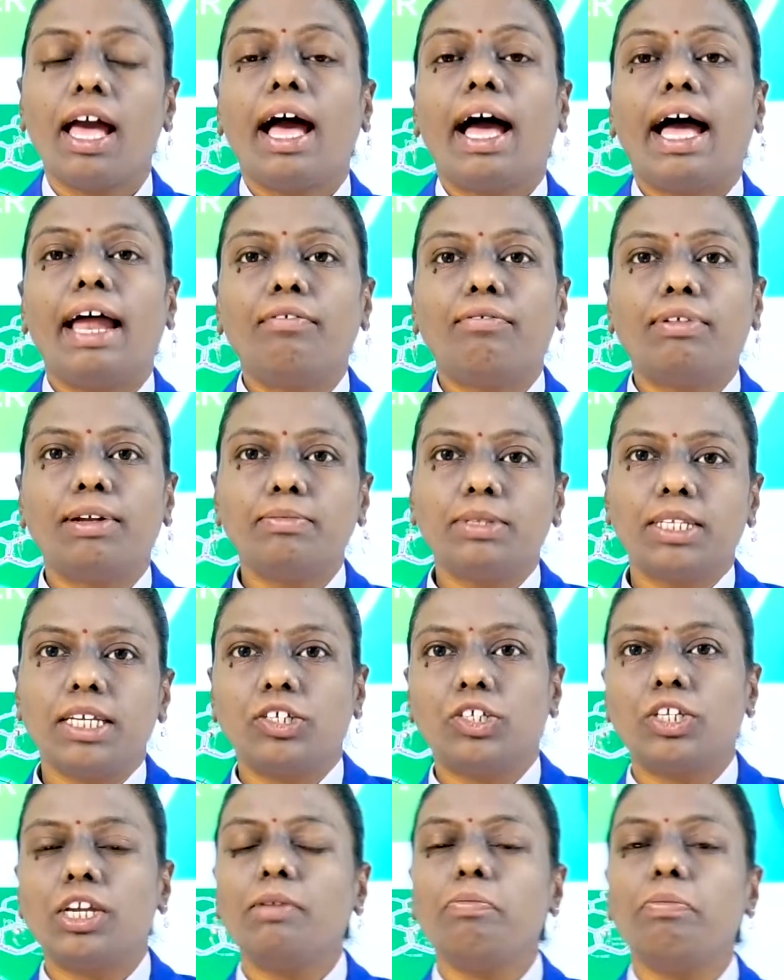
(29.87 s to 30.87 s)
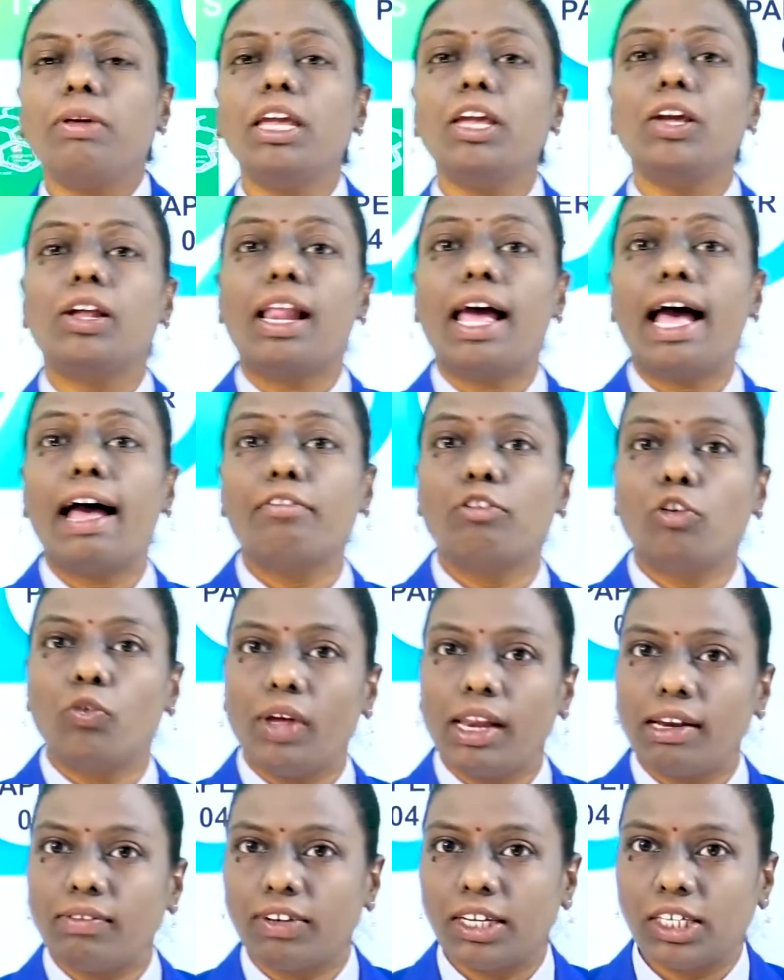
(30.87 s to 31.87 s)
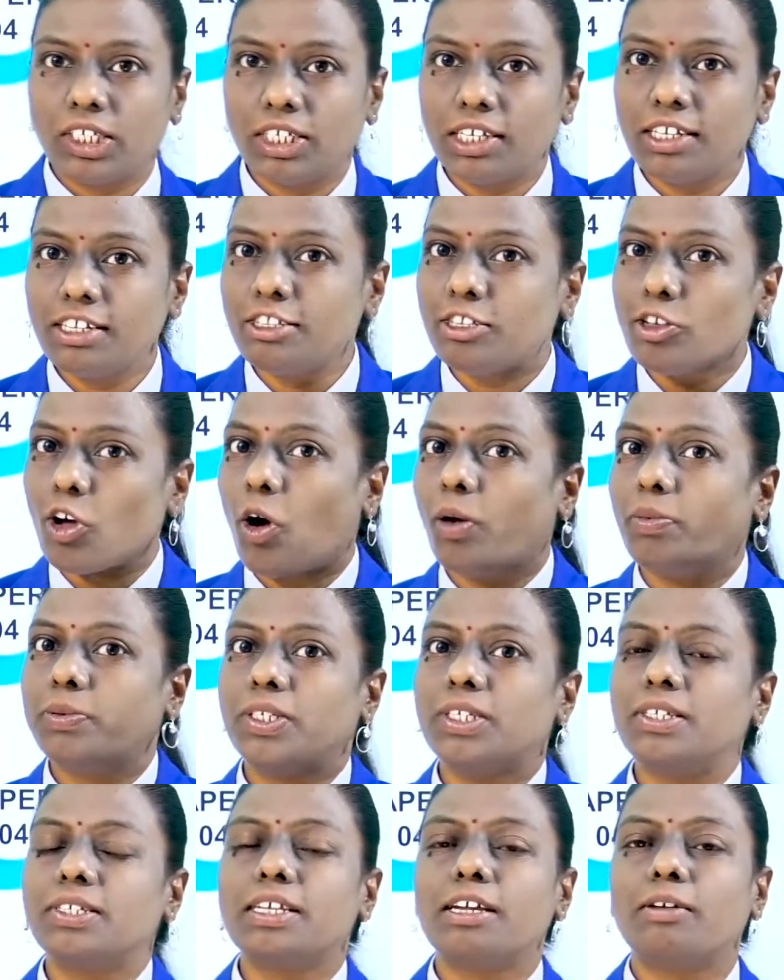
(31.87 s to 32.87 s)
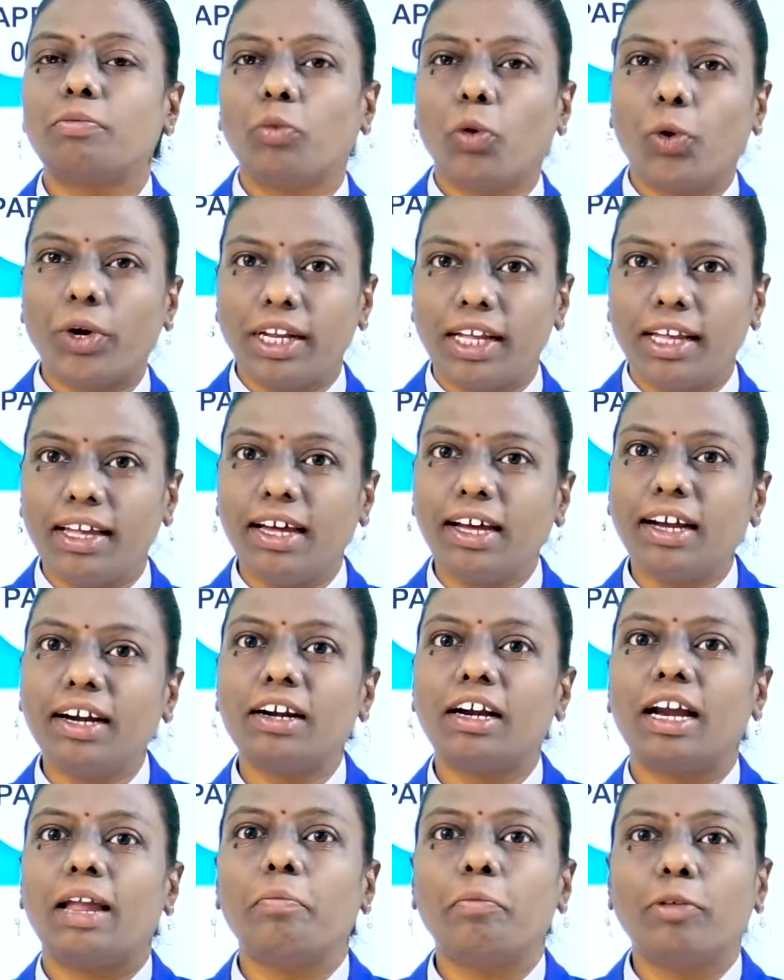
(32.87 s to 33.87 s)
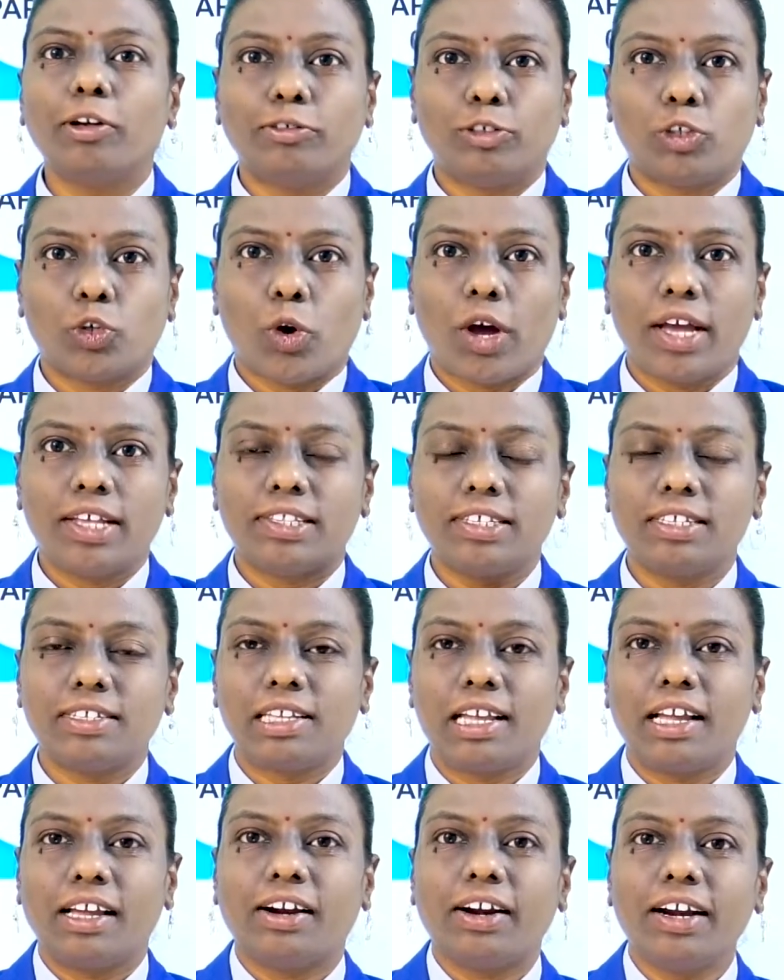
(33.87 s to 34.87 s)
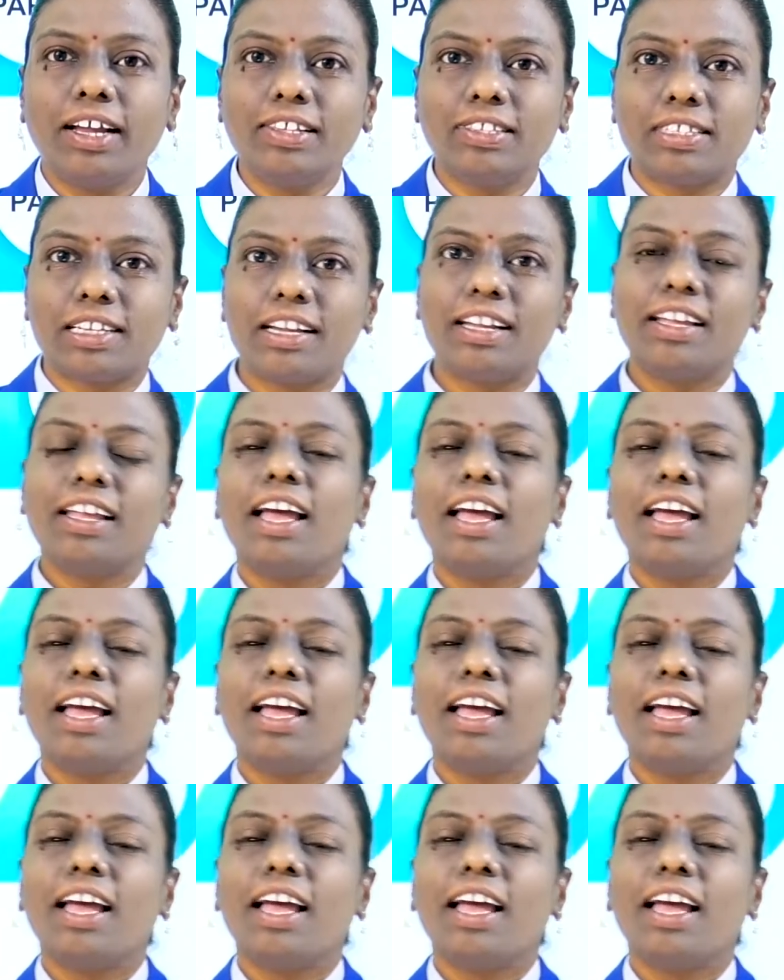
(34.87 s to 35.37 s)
And from section B you will have 12 questions. Options are more here, number of choices increased.